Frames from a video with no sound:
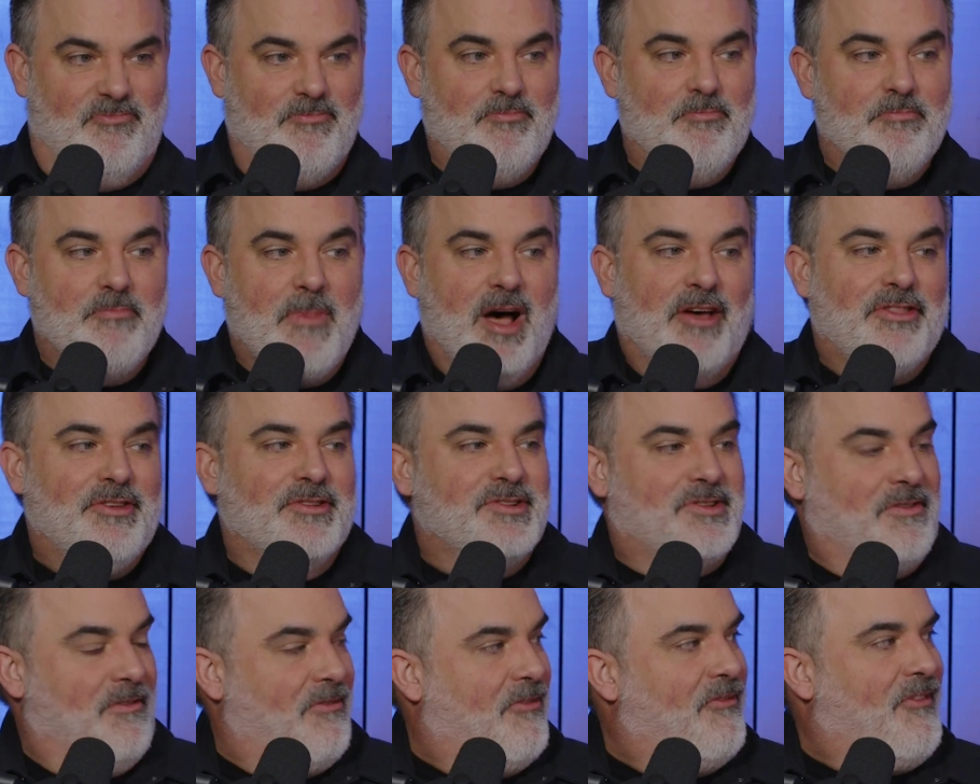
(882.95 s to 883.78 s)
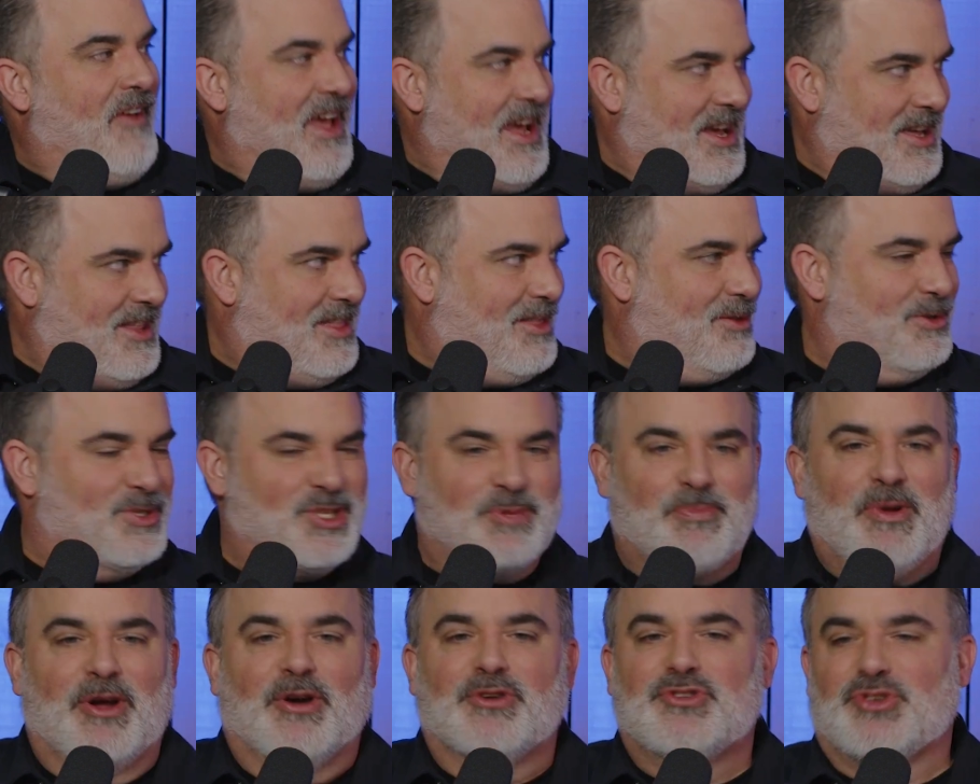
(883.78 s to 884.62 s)
mothers of faith,
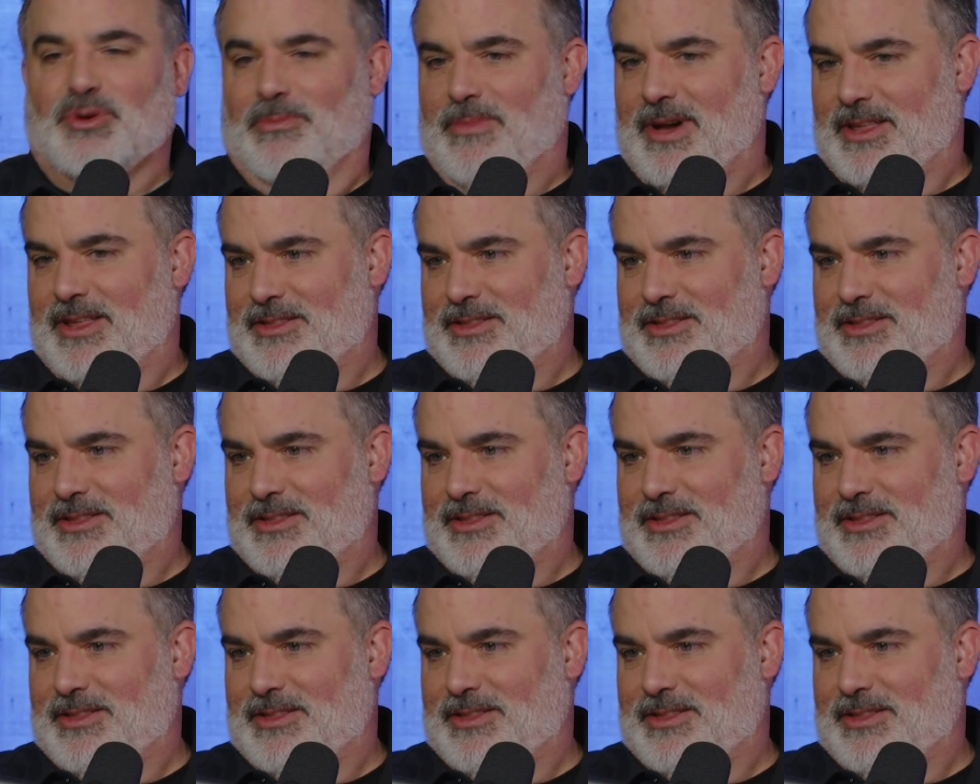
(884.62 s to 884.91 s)
spiritual